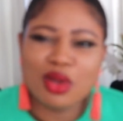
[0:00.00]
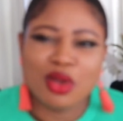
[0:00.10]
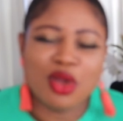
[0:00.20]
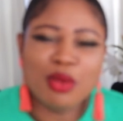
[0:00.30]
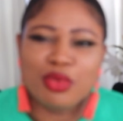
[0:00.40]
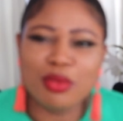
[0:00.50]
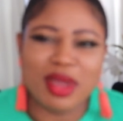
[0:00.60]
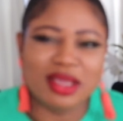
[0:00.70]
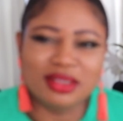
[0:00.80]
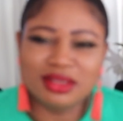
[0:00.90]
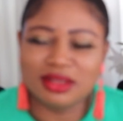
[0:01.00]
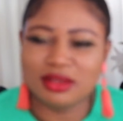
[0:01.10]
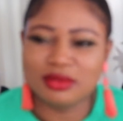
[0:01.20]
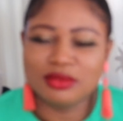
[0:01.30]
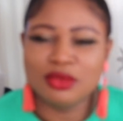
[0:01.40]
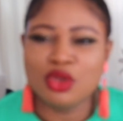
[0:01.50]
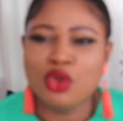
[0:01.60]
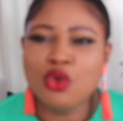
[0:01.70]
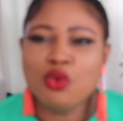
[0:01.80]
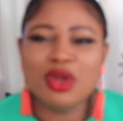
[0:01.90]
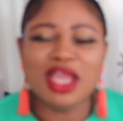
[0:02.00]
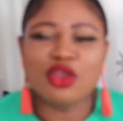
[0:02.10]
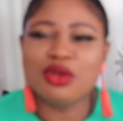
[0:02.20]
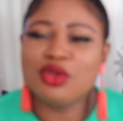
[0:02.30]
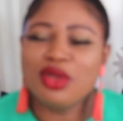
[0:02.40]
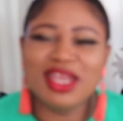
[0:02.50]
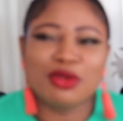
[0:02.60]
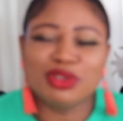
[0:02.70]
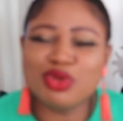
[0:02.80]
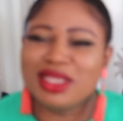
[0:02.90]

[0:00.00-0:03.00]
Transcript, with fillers: compromise? What are your non-negotiable?